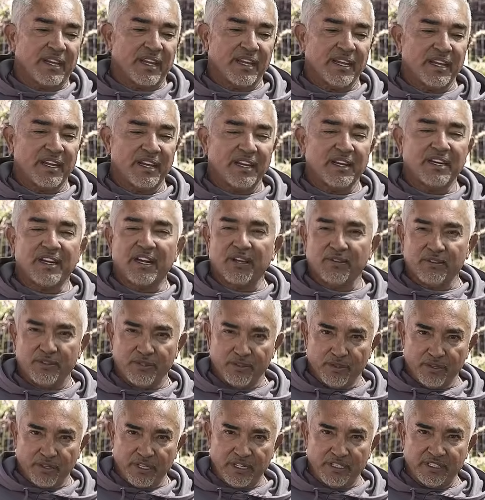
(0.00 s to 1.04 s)
and
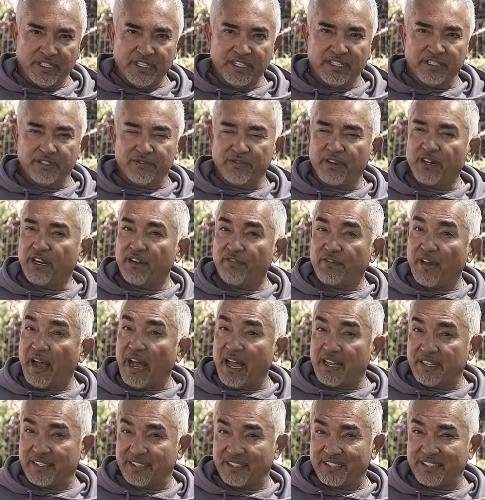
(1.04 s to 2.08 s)
you're gonna see it's very
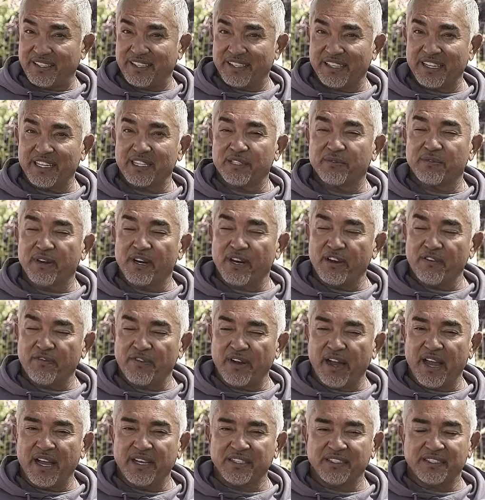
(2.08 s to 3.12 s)
fast. It's very
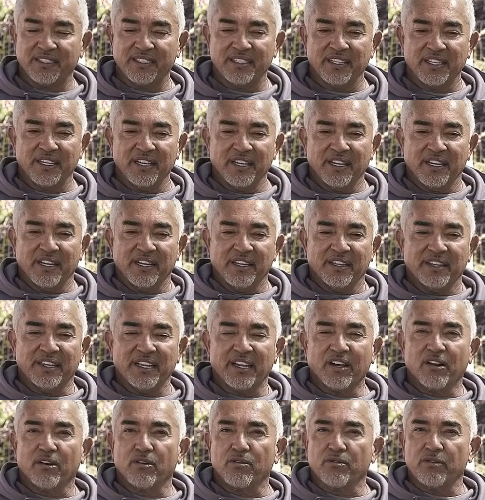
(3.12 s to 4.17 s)
fast. The
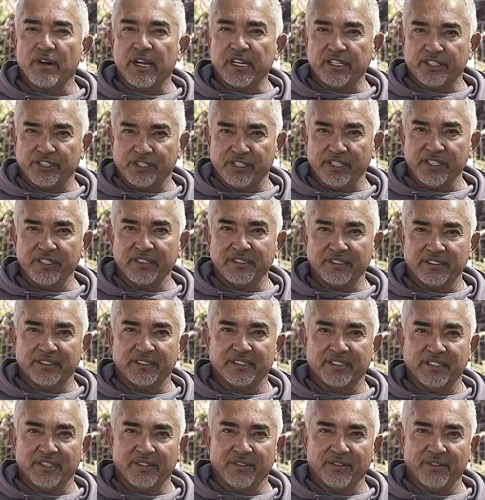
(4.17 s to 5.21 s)
correction,
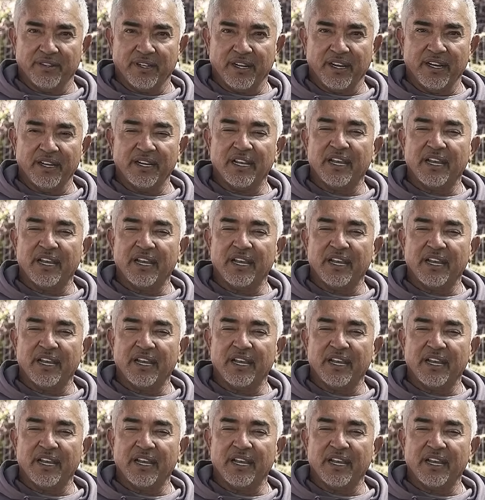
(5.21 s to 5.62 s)
right?